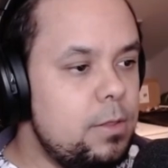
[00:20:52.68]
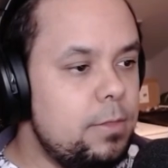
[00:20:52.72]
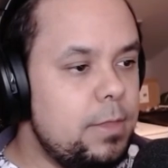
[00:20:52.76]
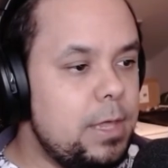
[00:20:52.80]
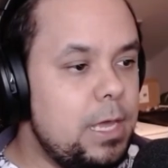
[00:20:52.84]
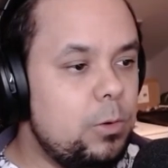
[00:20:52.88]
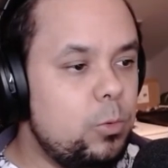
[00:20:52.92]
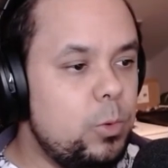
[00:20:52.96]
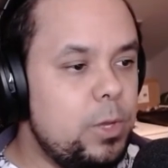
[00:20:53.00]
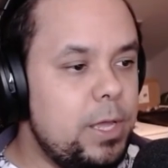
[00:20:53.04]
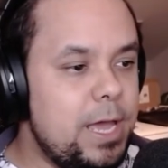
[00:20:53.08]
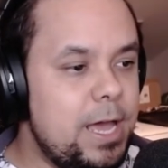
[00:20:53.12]

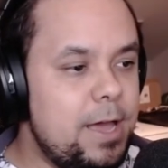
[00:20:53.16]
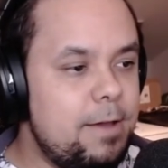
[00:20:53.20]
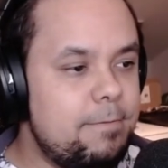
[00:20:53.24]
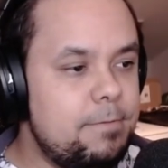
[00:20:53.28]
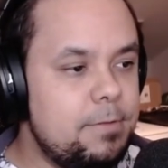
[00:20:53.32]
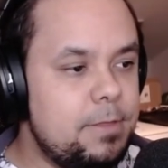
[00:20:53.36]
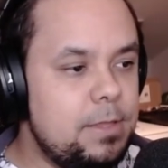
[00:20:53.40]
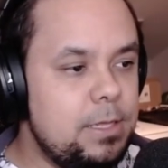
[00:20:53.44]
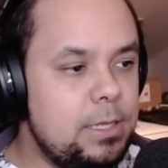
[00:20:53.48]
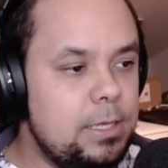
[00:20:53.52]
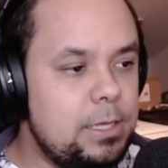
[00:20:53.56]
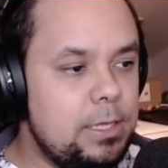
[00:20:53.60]
Then we
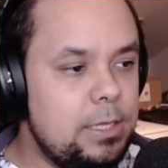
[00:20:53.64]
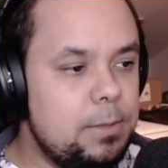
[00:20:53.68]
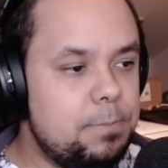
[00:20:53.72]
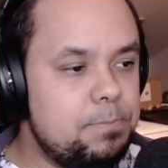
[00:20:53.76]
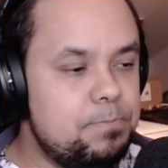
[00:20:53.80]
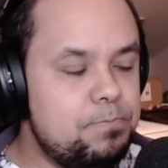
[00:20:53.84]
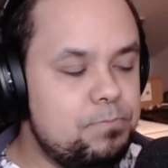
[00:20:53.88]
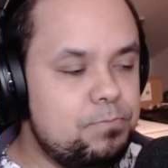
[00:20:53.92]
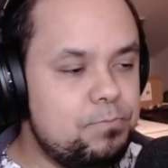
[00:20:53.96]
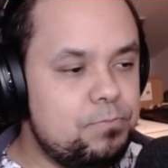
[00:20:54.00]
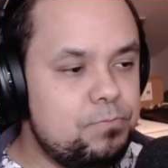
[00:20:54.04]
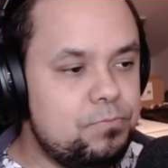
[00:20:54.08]
have the
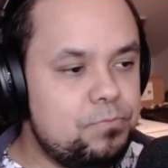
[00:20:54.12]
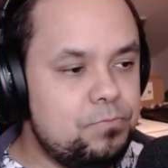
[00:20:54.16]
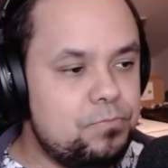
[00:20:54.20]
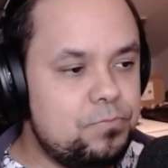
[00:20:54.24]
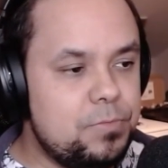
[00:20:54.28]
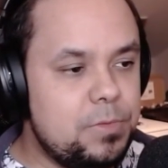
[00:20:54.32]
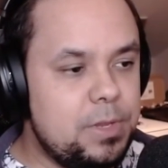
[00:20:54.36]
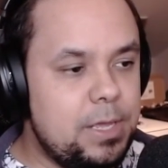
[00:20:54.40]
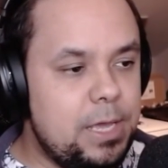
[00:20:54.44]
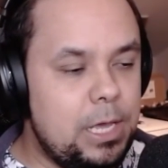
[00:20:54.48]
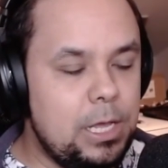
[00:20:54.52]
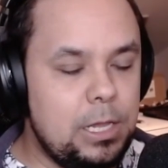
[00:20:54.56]

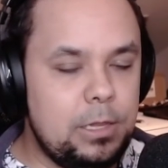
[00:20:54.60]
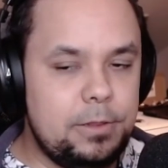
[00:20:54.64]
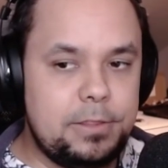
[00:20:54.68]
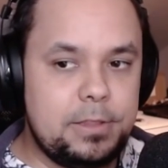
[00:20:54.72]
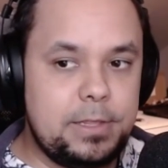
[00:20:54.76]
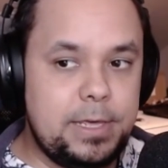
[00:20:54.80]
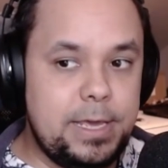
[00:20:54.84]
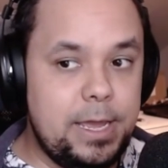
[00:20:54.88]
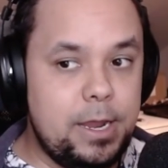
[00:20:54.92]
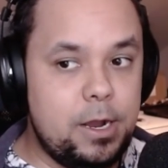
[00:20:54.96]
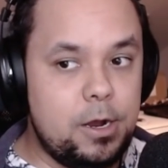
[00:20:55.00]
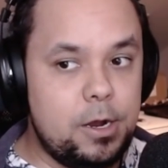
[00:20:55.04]

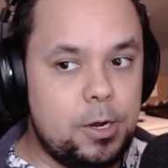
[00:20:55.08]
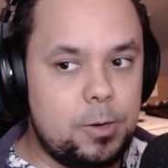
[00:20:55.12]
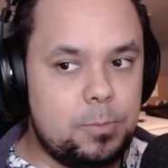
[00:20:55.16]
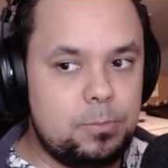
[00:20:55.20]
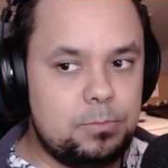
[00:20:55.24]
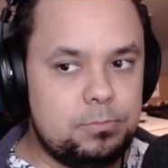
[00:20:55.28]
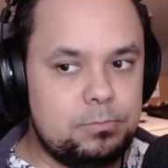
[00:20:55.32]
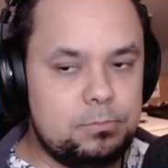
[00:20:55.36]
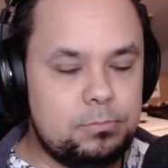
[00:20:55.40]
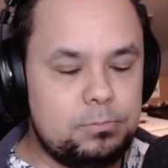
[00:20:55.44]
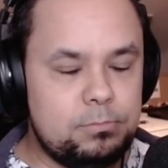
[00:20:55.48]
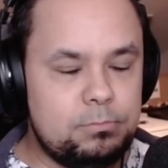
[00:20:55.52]
healthcare
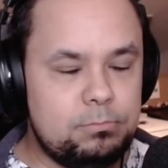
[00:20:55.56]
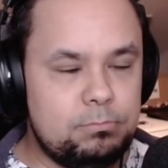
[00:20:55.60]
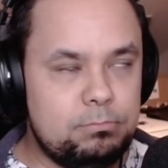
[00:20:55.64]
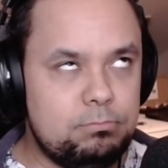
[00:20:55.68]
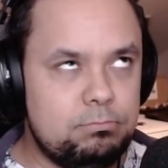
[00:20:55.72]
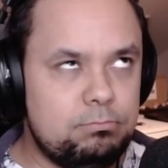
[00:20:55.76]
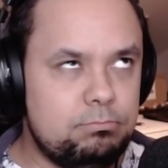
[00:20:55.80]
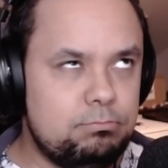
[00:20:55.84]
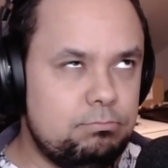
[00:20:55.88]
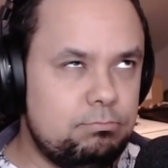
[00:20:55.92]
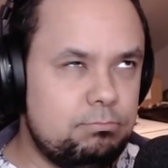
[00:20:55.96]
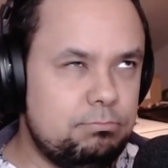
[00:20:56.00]

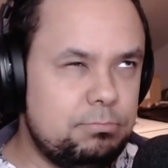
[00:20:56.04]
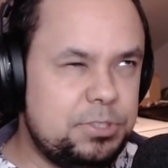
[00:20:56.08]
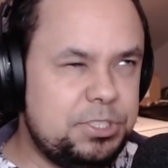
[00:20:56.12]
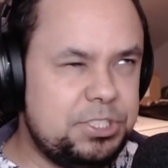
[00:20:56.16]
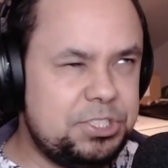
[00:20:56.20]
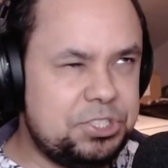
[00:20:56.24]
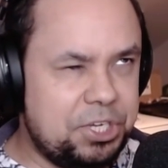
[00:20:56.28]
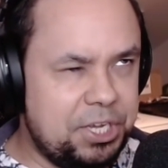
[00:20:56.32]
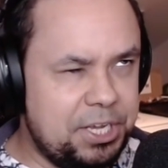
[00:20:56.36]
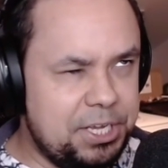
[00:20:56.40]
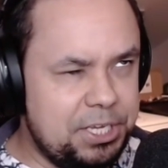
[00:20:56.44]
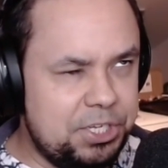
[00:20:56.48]

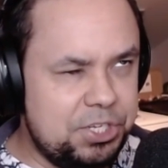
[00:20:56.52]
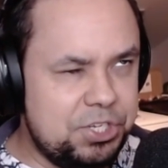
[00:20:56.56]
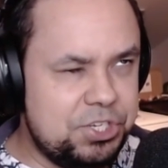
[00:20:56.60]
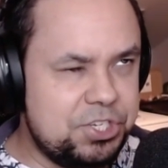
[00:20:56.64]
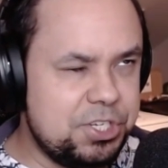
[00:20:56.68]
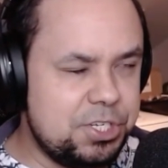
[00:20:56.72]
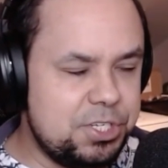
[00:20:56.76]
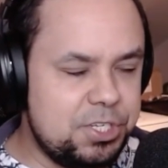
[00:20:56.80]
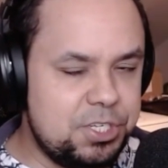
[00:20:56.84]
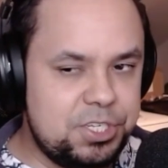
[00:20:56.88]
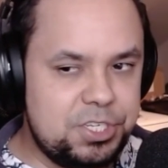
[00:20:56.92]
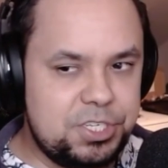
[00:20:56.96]

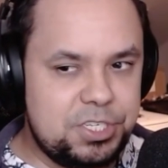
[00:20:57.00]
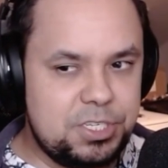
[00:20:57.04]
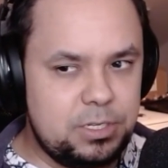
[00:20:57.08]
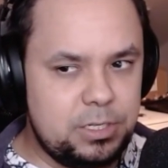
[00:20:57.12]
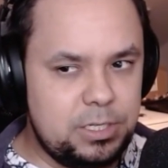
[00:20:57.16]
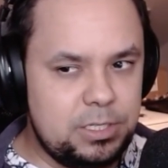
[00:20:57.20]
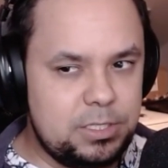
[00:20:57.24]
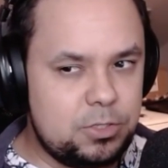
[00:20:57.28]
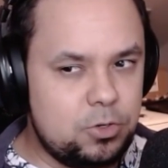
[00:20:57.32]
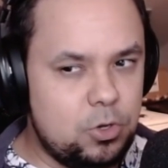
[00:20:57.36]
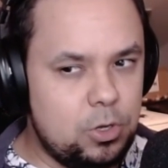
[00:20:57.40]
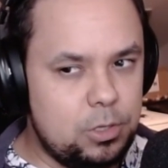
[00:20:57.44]
changes.
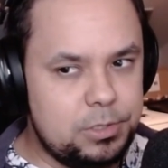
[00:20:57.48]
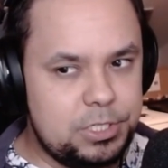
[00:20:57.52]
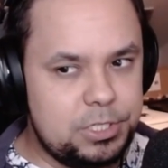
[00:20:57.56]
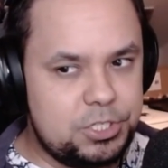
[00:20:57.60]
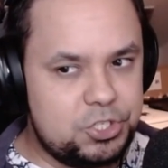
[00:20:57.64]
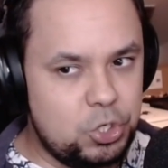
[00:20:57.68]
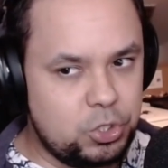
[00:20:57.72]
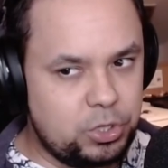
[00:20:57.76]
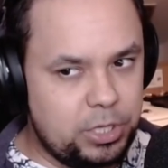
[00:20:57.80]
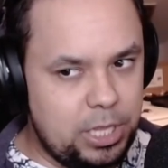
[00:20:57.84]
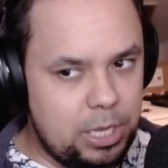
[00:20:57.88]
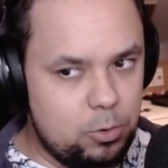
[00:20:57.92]
It's called the
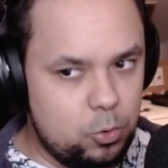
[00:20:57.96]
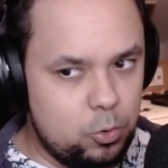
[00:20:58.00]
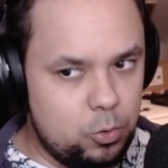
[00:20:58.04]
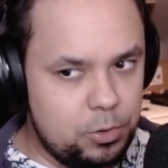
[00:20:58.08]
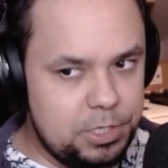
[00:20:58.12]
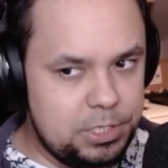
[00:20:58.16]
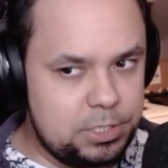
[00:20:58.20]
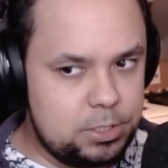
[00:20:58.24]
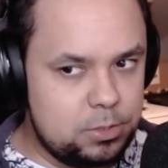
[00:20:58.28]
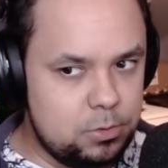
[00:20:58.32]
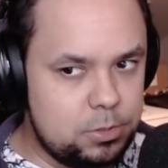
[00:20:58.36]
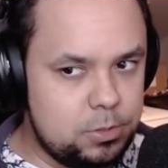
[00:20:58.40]

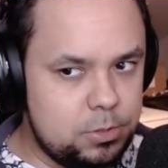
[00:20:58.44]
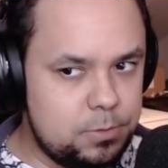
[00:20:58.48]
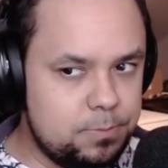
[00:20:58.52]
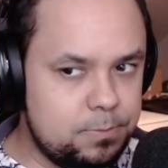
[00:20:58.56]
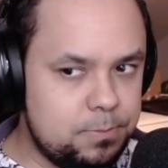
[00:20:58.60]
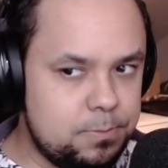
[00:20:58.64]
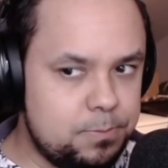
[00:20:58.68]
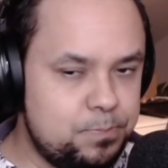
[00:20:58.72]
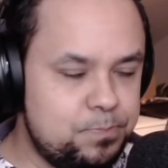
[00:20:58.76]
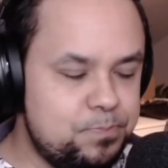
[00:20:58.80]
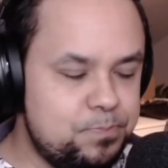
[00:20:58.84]
soteuristus